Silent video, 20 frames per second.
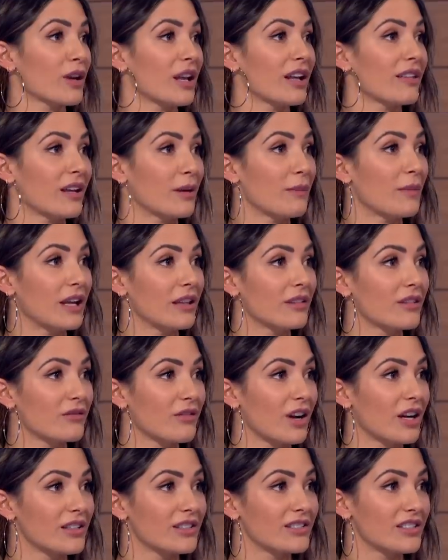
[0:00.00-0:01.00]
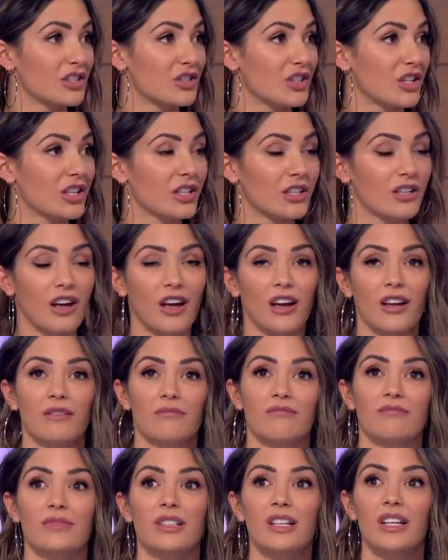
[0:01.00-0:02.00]
like they made the right decision.
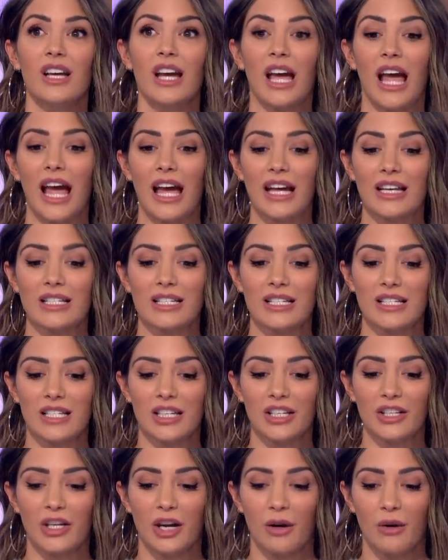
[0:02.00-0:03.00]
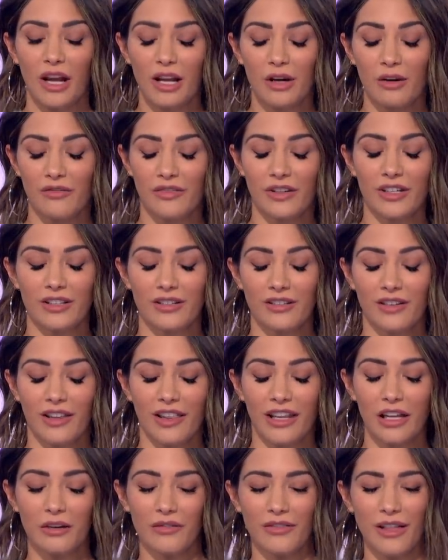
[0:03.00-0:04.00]
Um, and, you know, I often
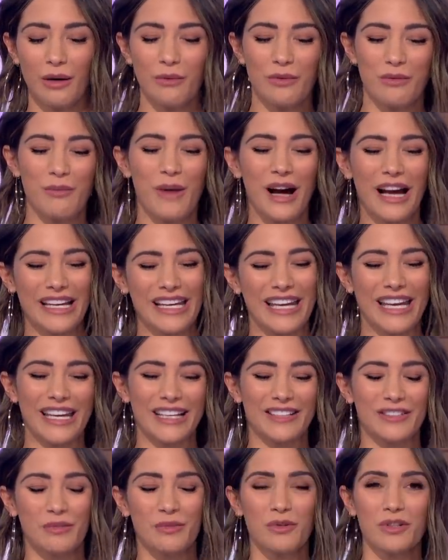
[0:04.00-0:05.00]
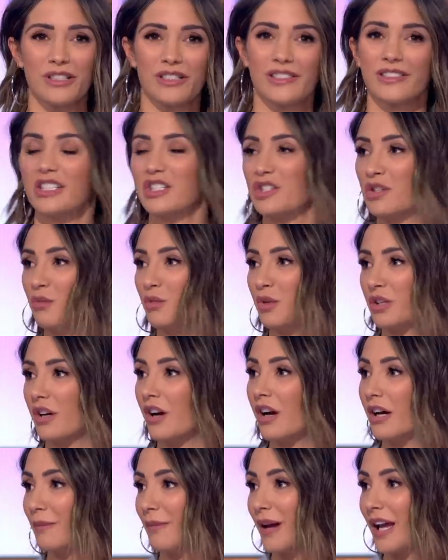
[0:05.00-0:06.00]
think of that with my kids, what decision would
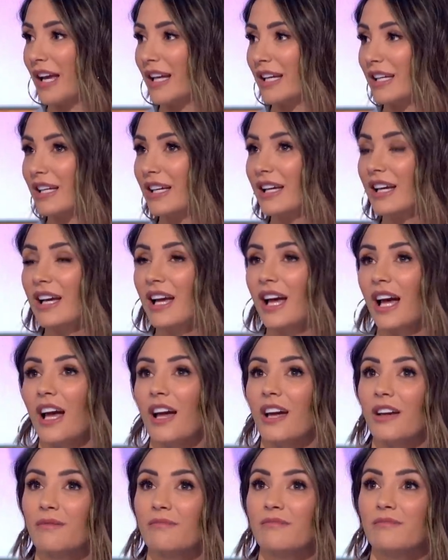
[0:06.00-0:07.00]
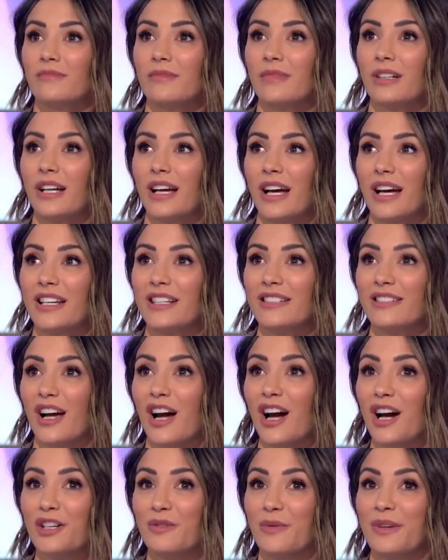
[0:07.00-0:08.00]
I make? Um, and it's a
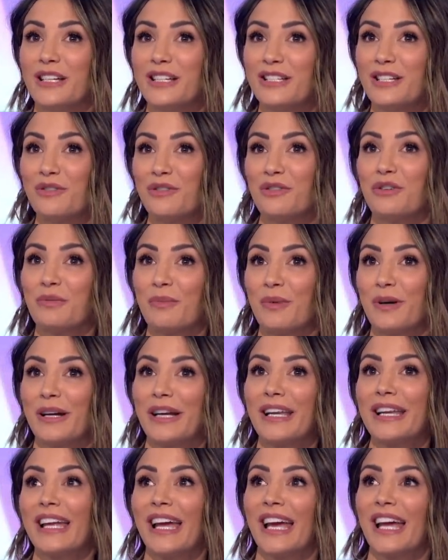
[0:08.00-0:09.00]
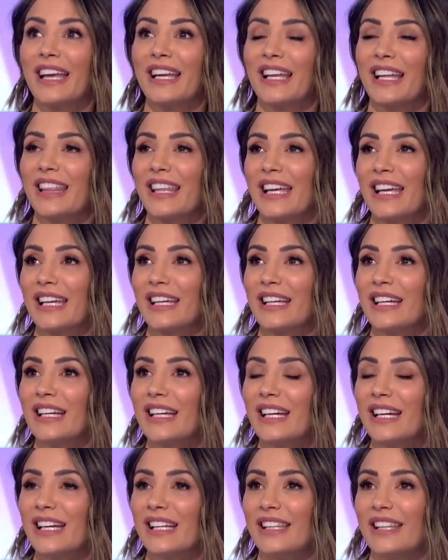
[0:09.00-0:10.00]
hard one until you're put in it. And I think
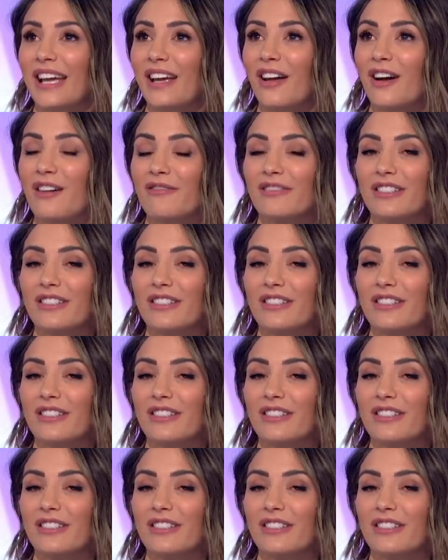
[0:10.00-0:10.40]
they are